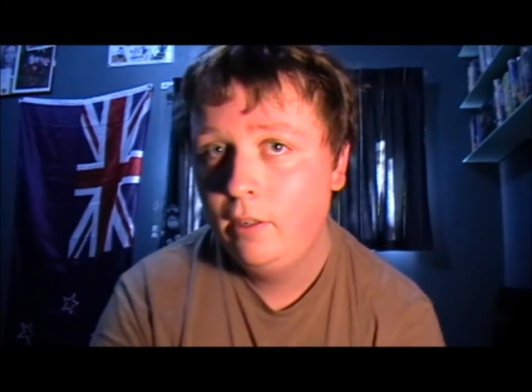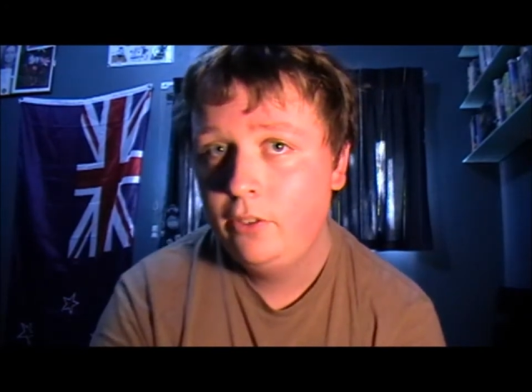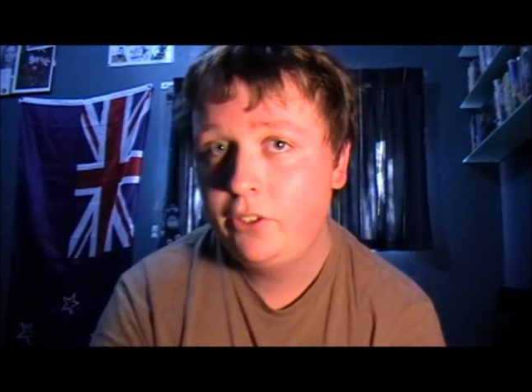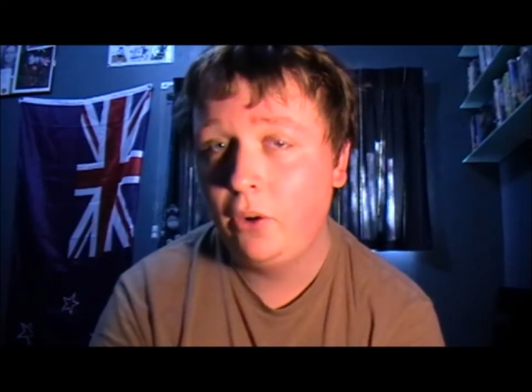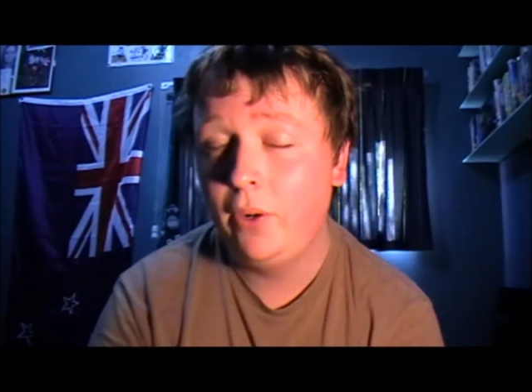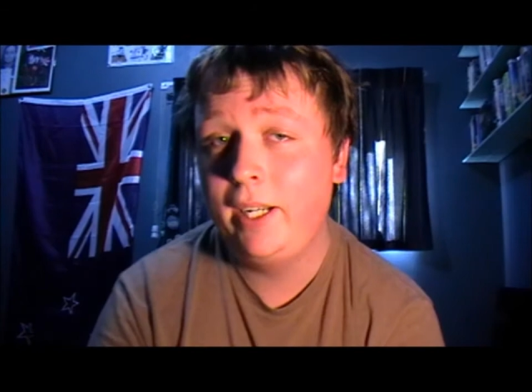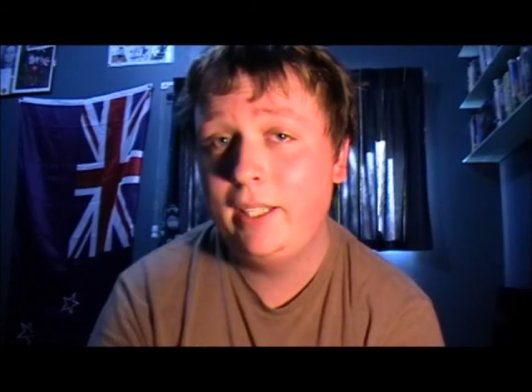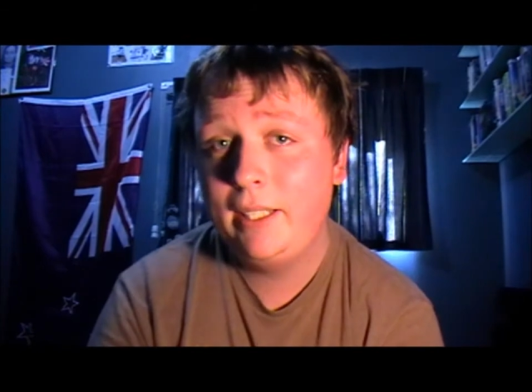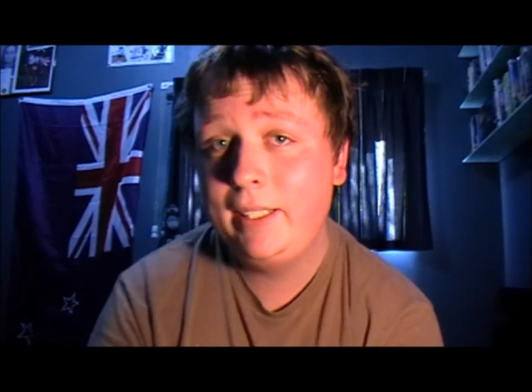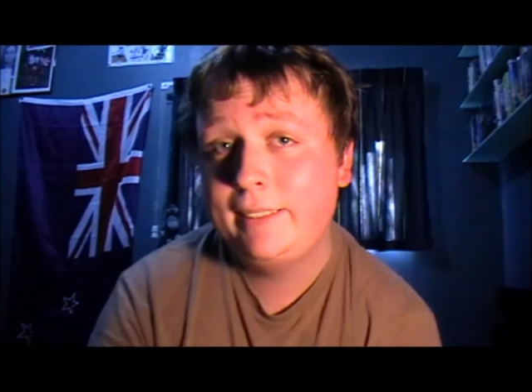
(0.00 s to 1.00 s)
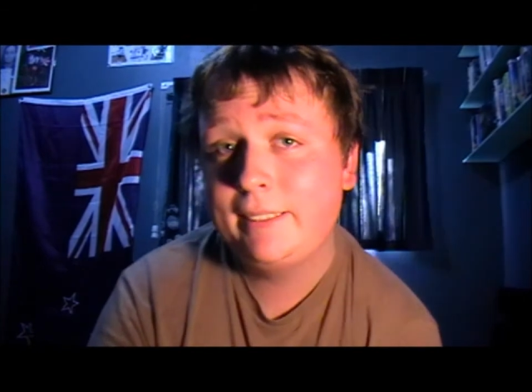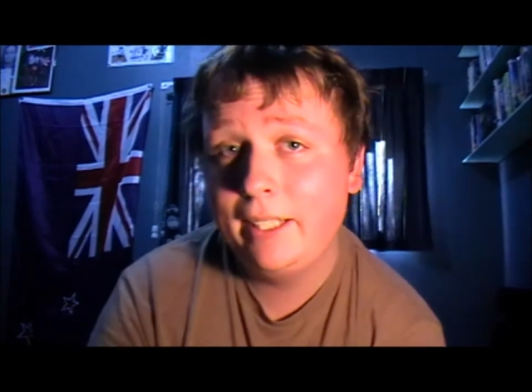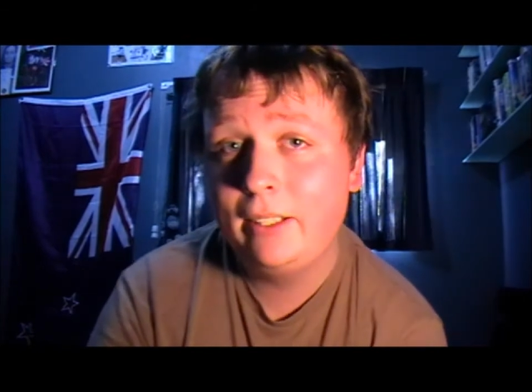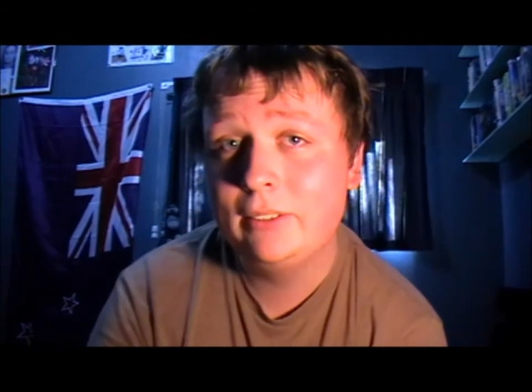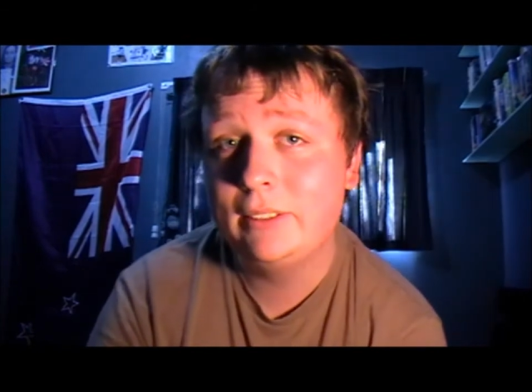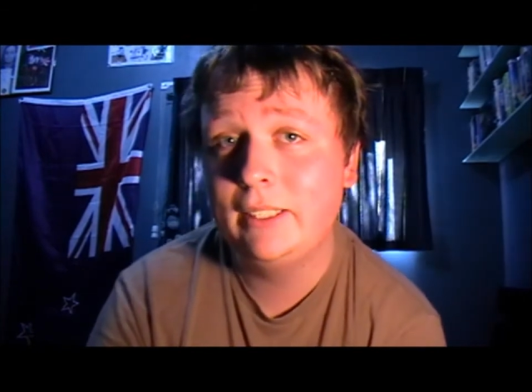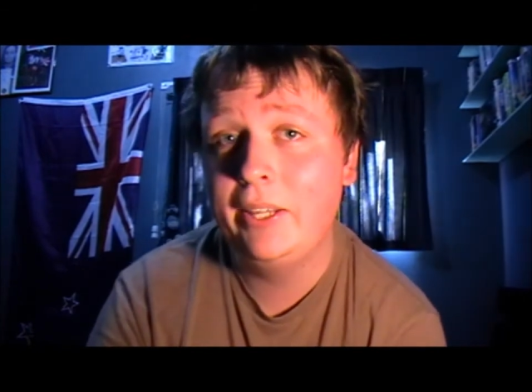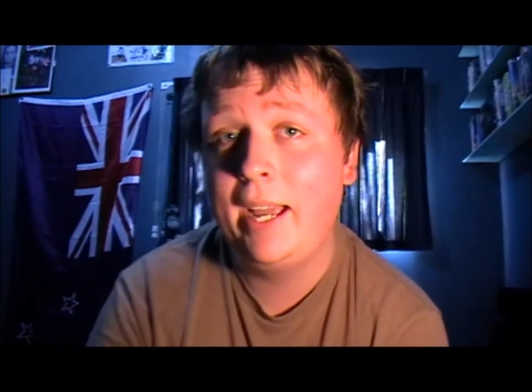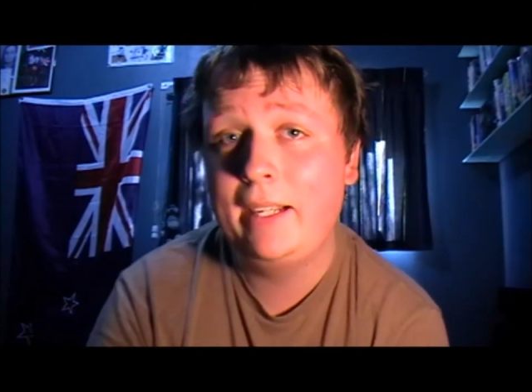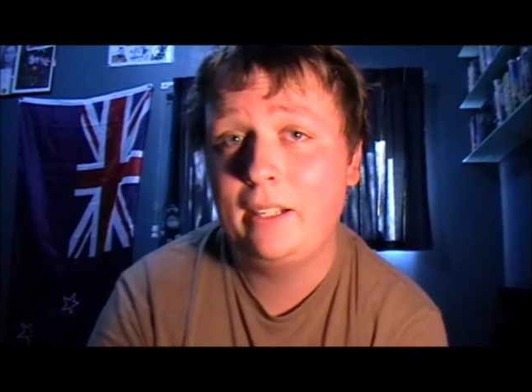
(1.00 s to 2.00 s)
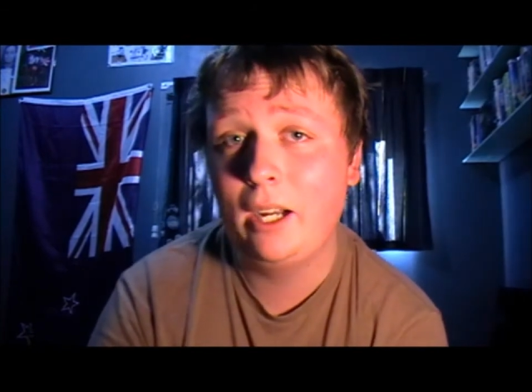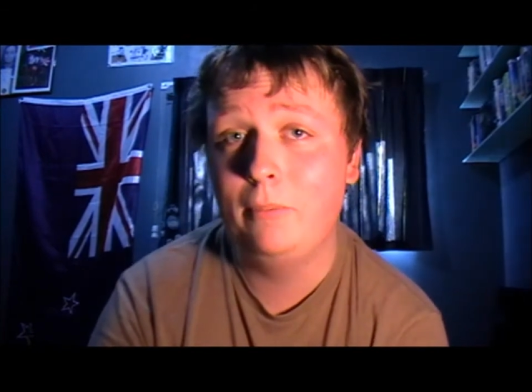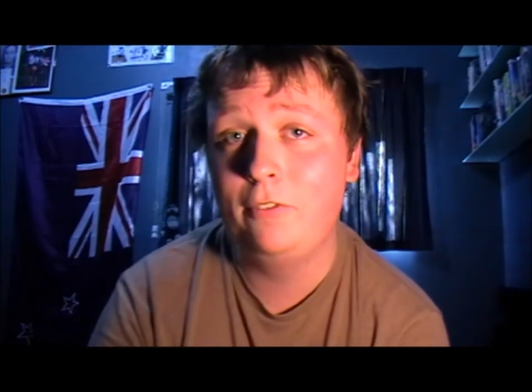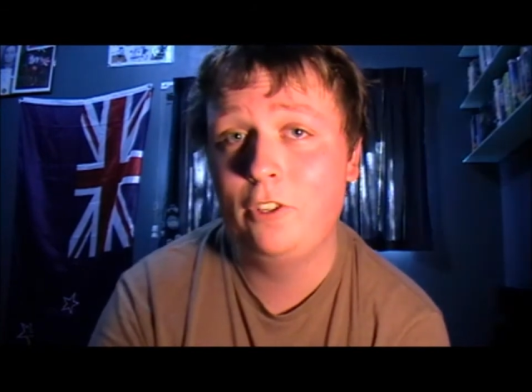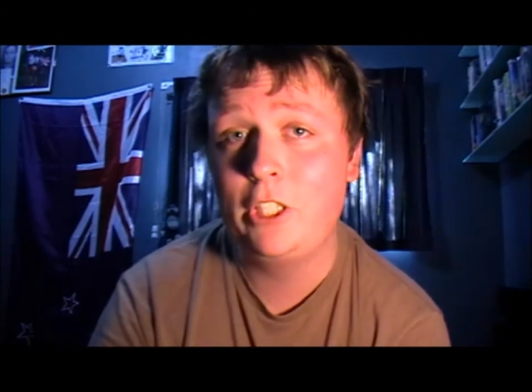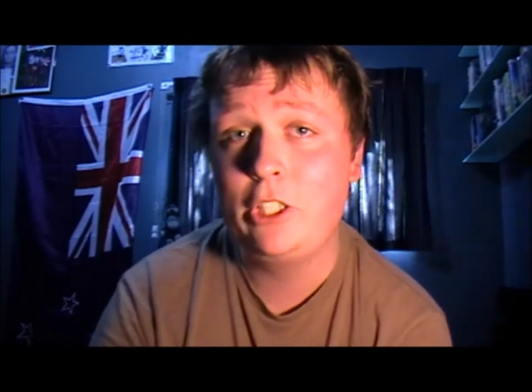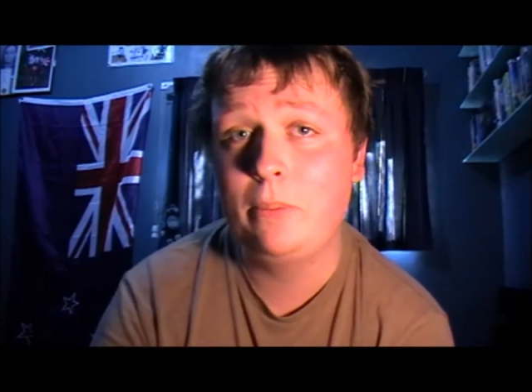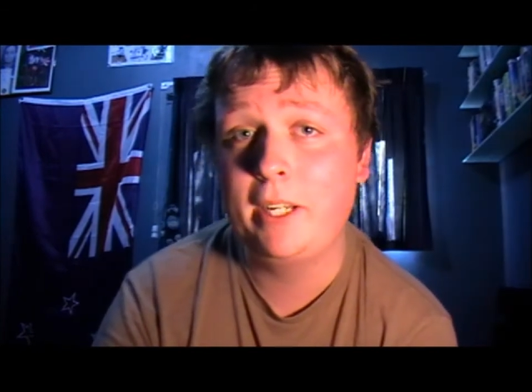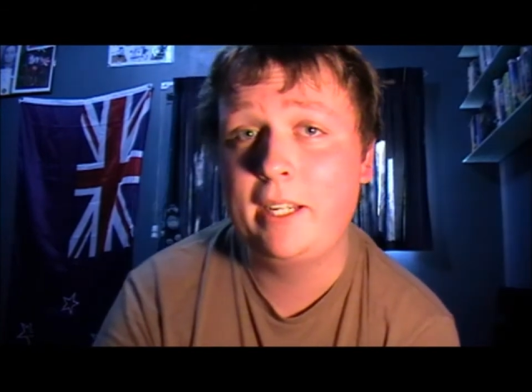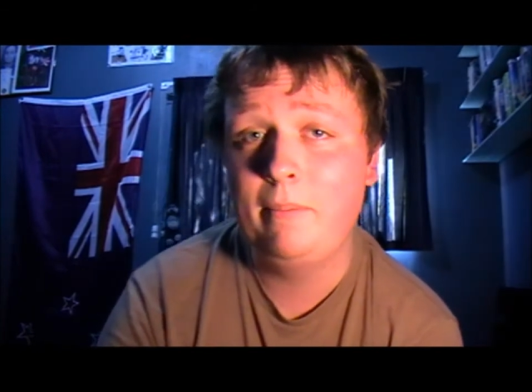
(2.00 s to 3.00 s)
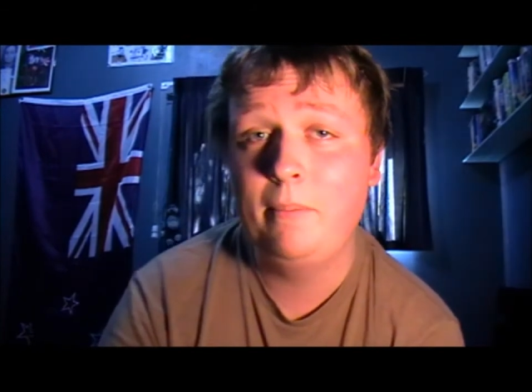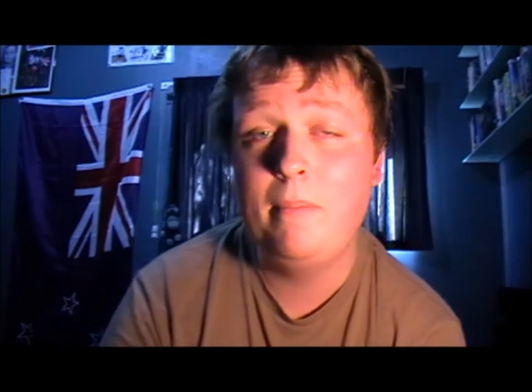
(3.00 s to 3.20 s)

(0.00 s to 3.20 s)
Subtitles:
So at least there's that comfort to me.